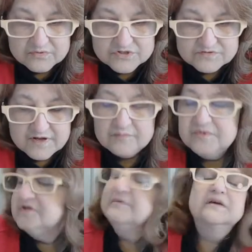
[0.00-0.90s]
would you rather
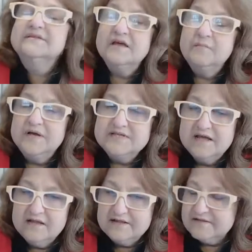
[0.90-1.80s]
me doing it day by
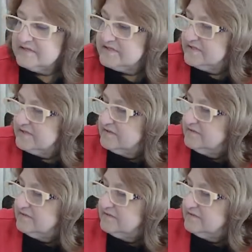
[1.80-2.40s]
day like this?